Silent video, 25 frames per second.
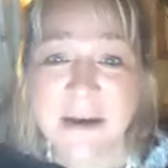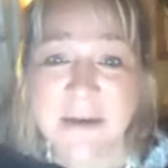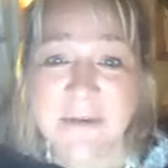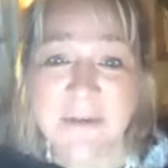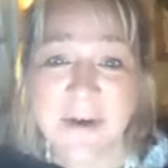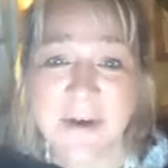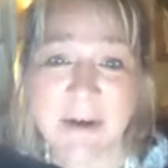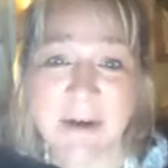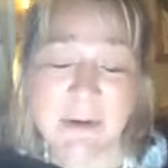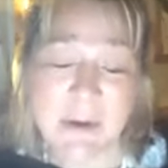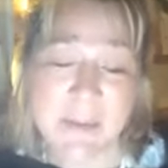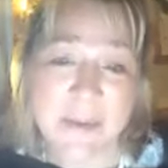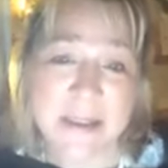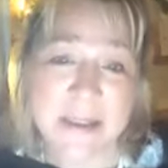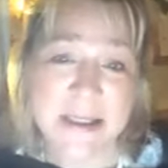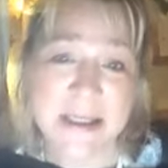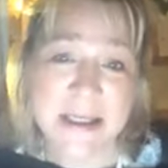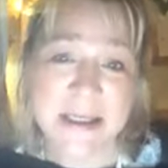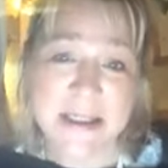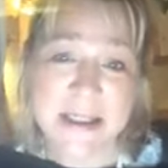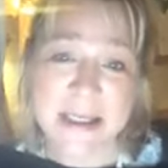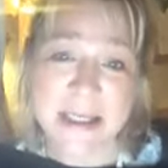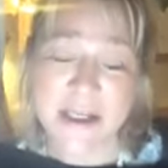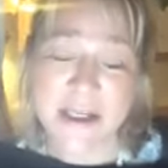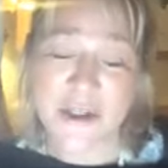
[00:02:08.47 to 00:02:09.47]
fair
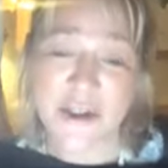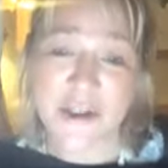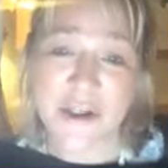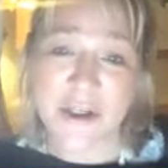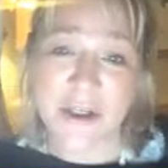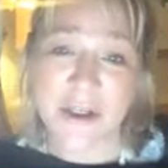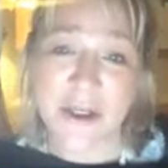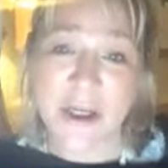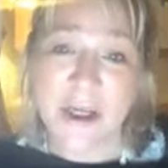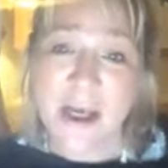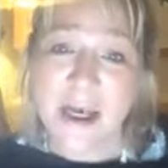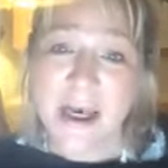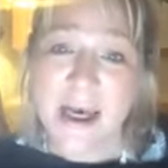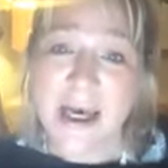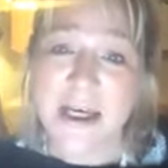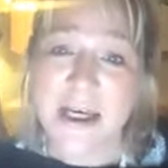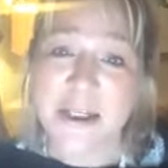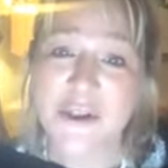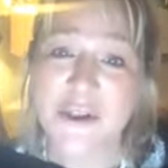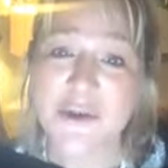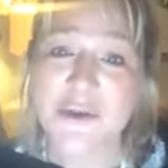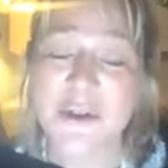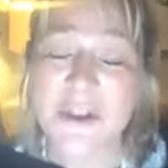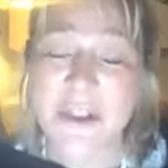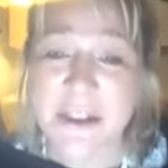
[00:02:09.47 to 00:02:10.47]
representation. I
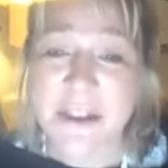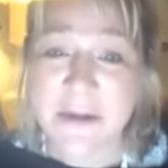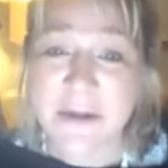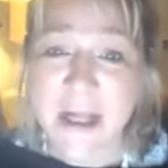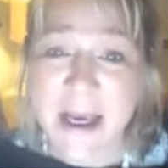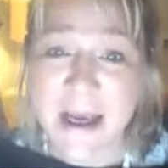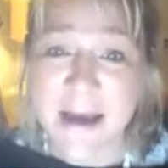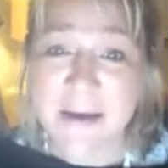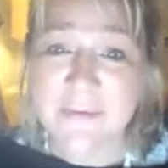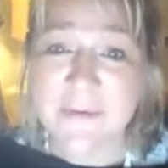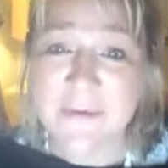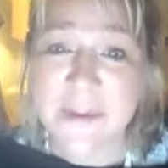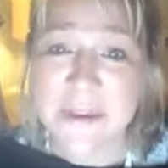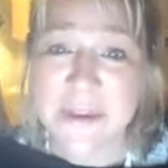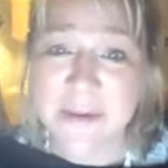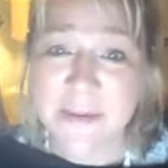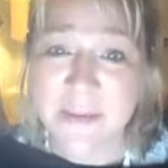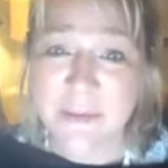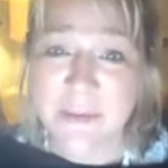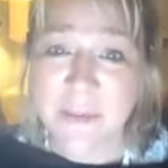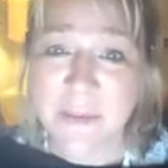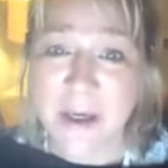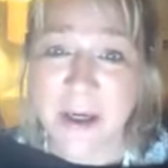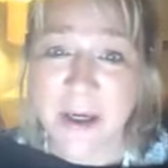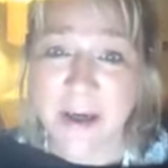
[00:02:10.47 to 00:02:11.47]
do still have
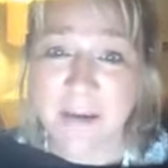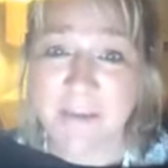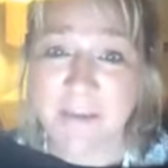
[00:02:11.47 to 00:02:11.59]
some